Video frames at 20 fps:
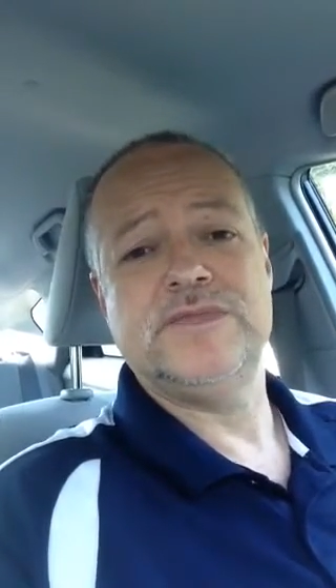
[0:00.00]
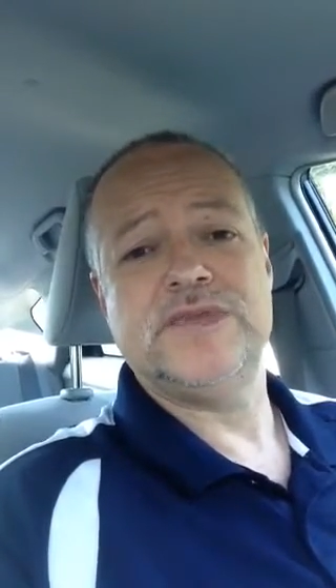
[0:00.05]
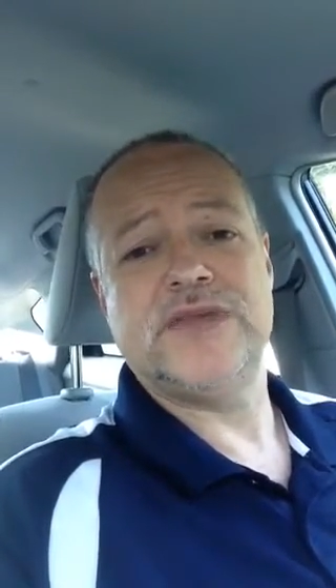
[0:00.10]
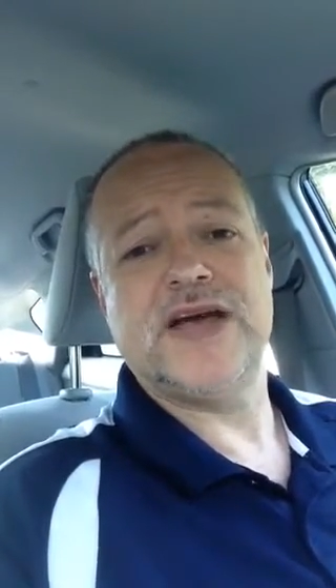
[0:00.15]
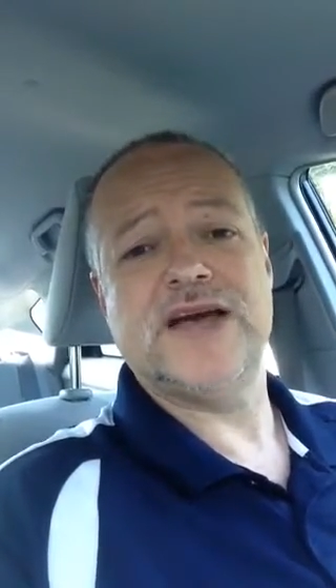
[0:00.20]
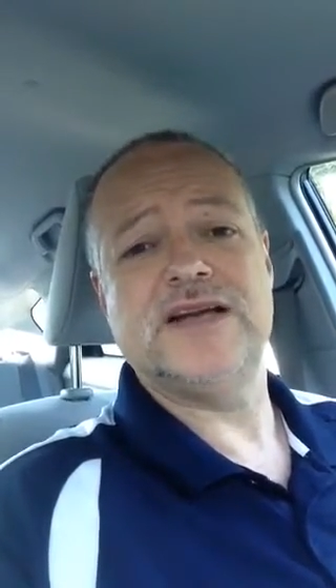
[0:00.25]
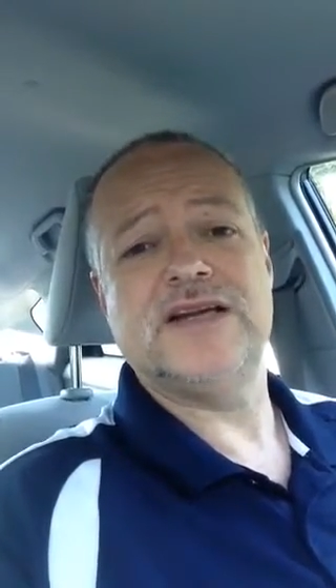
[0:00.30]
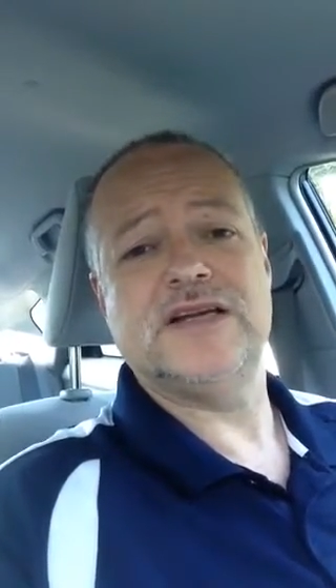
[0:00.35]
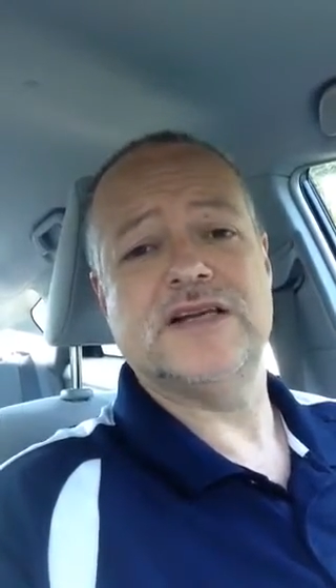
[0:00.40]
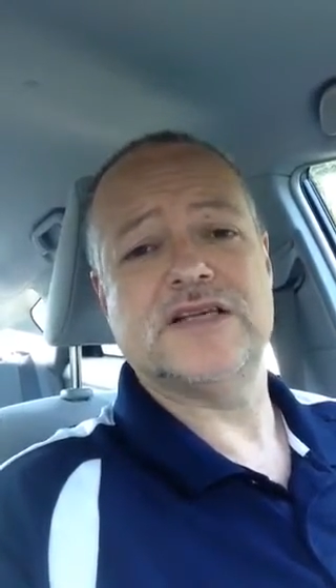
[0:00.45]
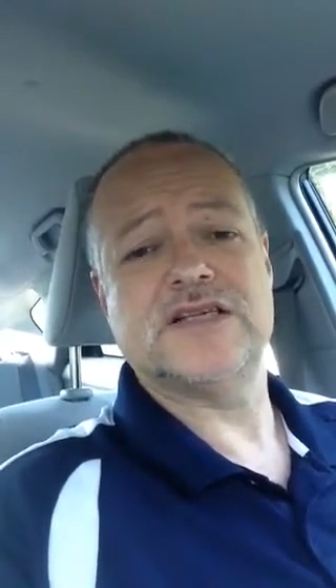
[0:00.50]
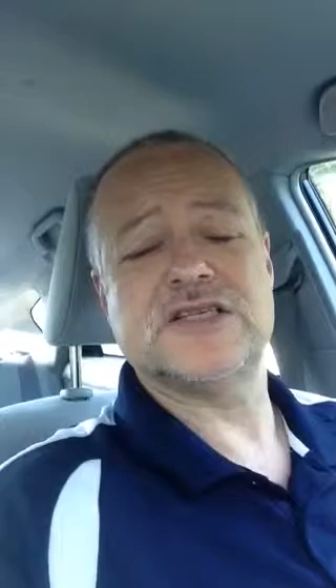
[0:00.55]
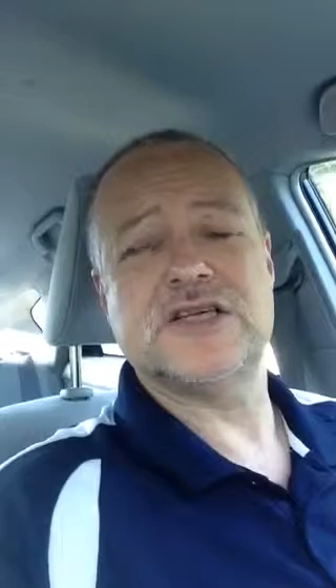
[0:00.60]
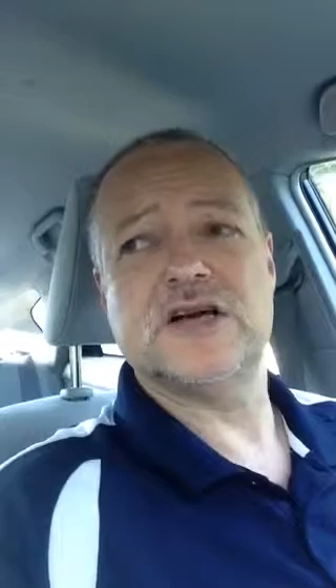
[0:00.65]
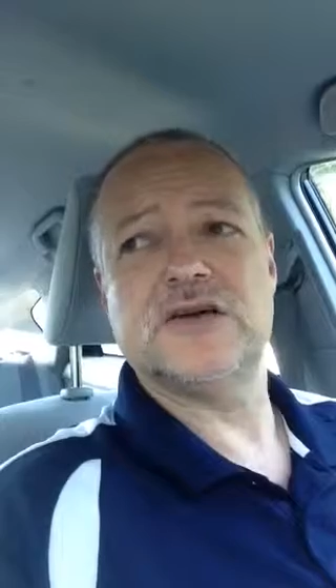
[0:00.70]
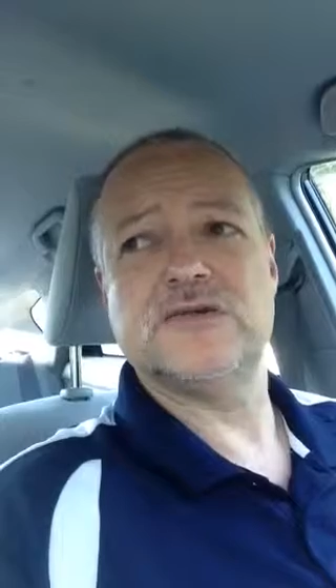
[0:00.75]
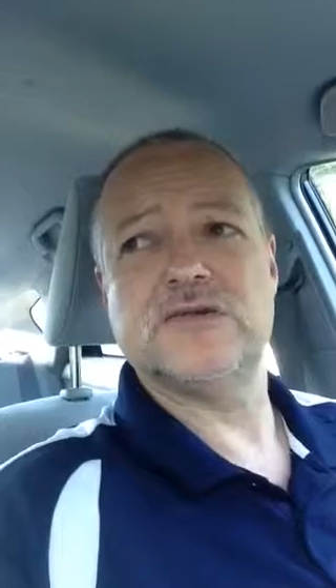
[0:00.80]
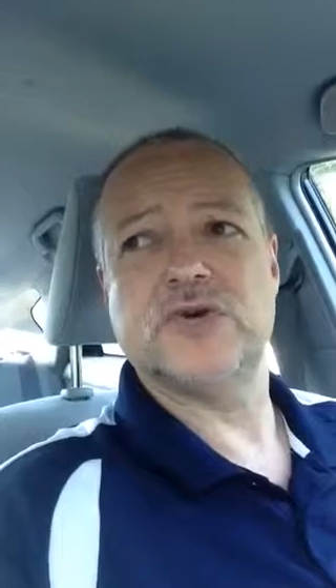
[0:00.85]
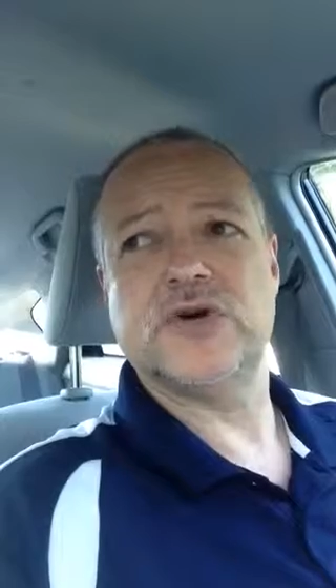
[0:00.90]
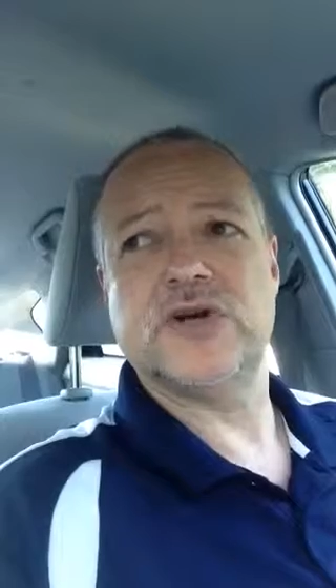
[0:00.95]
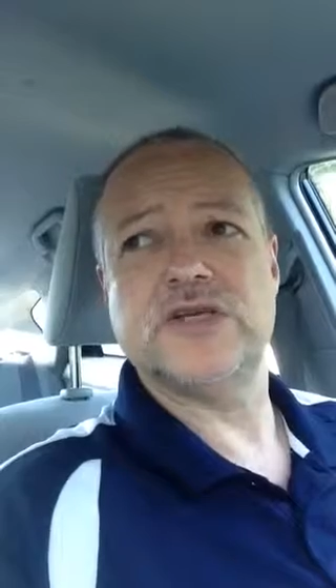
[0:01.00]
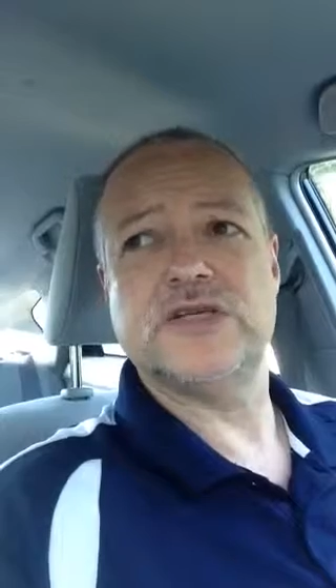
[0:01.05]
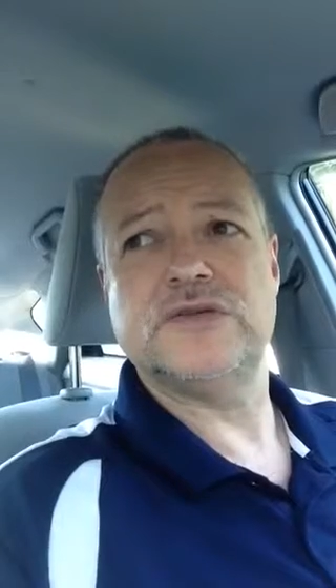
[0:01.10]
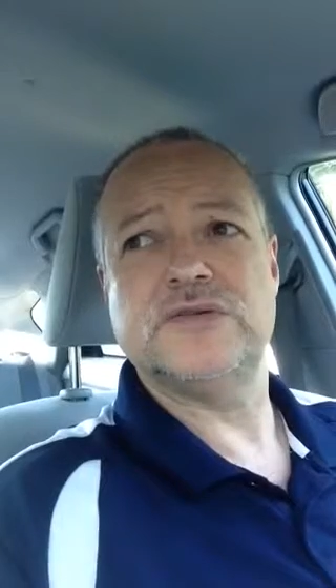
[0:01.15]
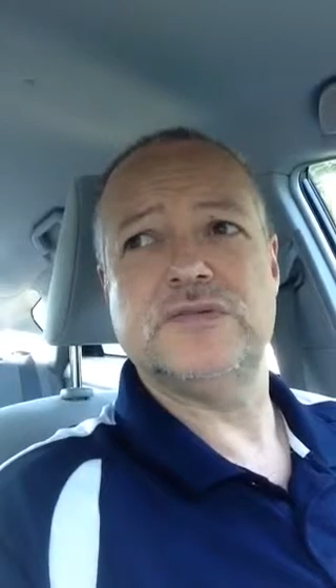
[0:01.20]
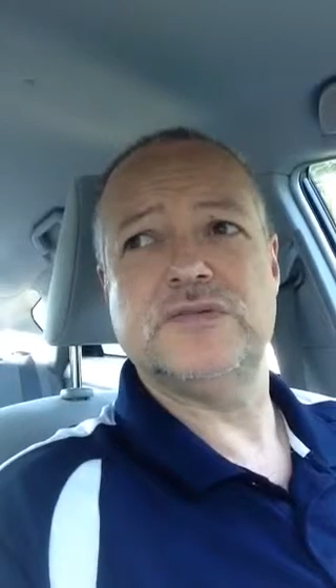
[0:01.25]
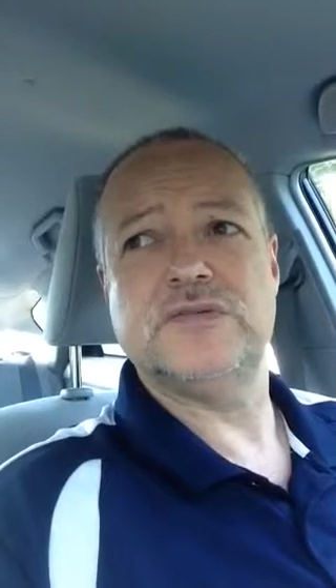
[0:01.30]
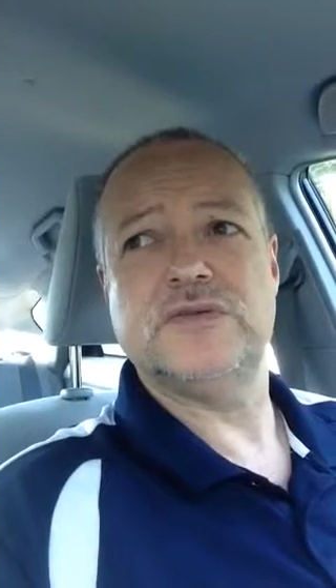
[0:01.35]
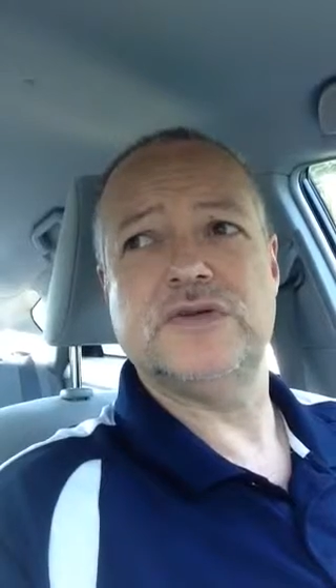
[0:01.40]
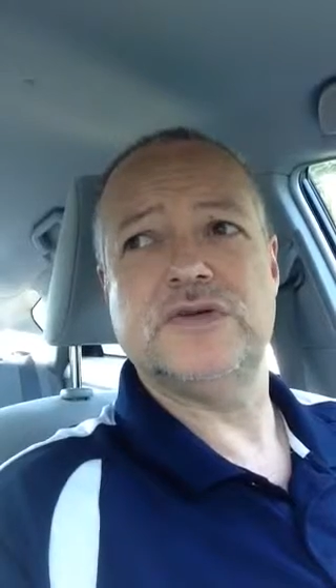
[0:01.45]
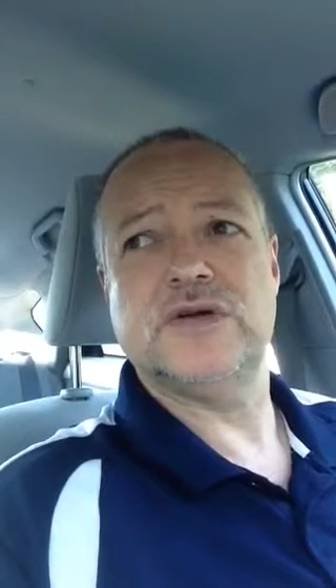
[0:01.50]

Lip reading: that in itself creates